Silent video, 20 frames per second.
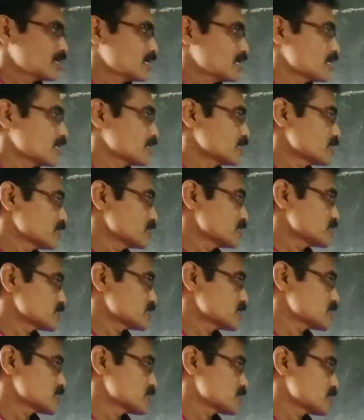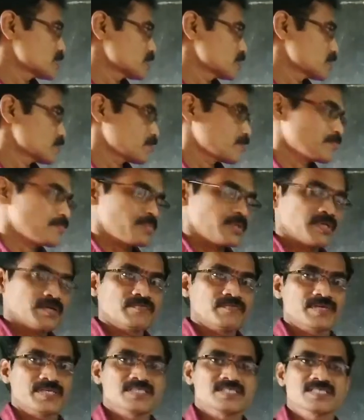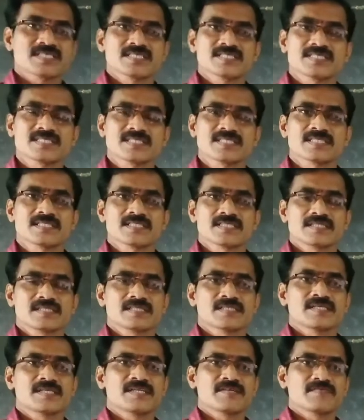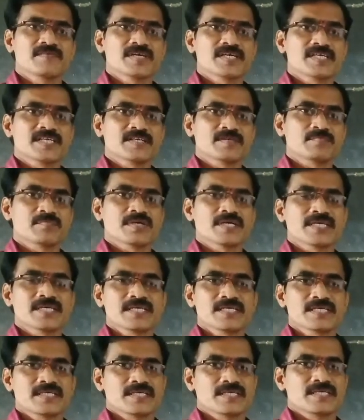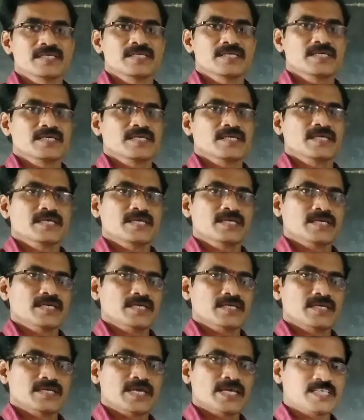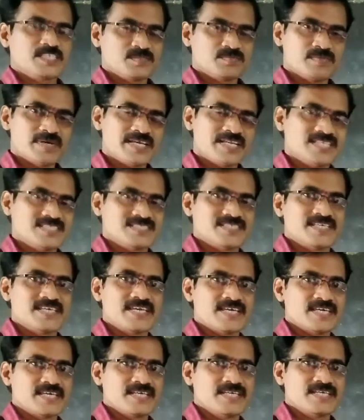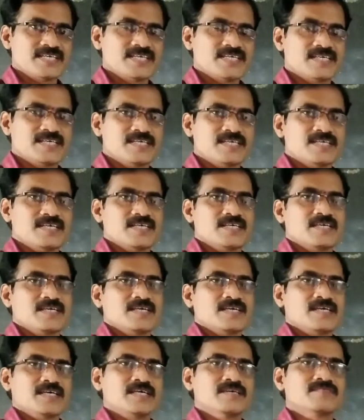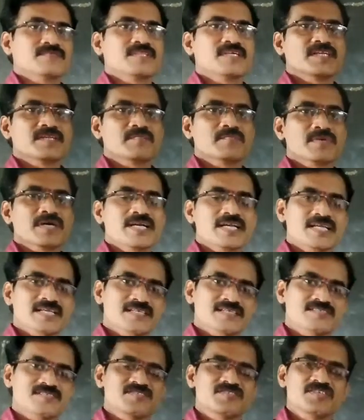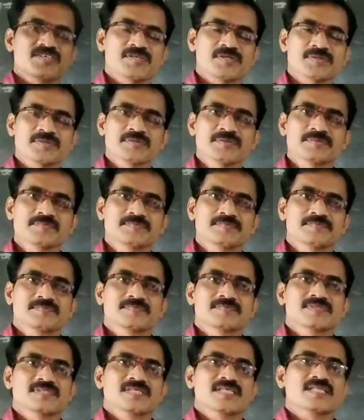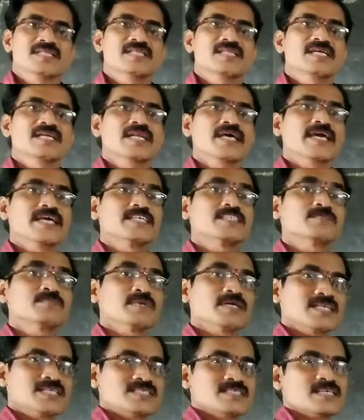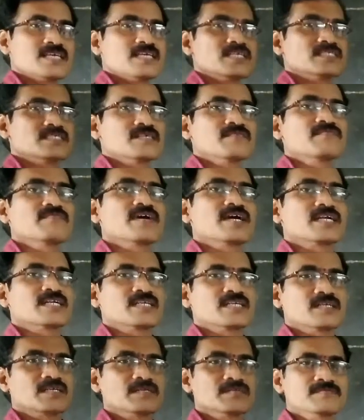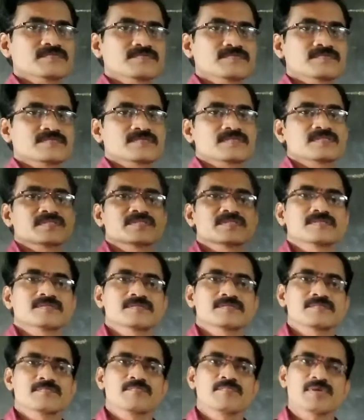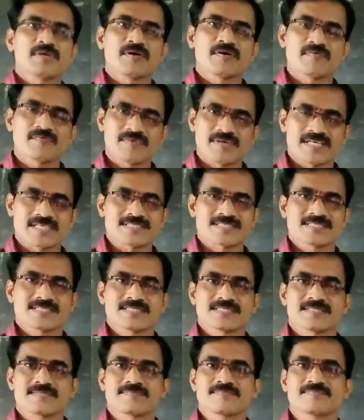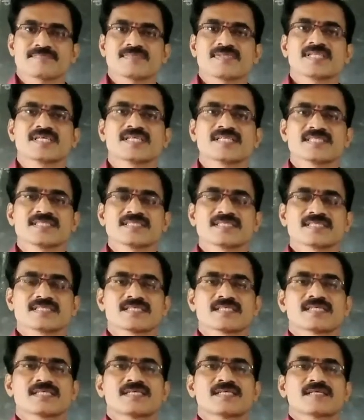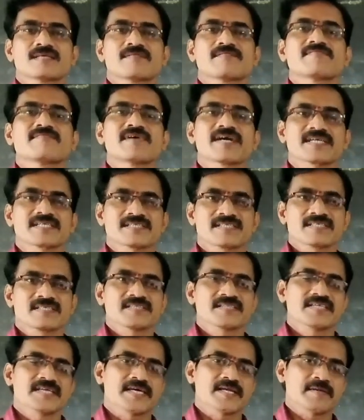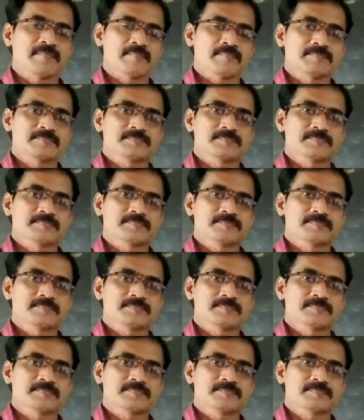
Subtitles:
and this P of x is divided by x minus a. If the remainder is 0, then x minus a is the factor of P of x. That is factor theorem.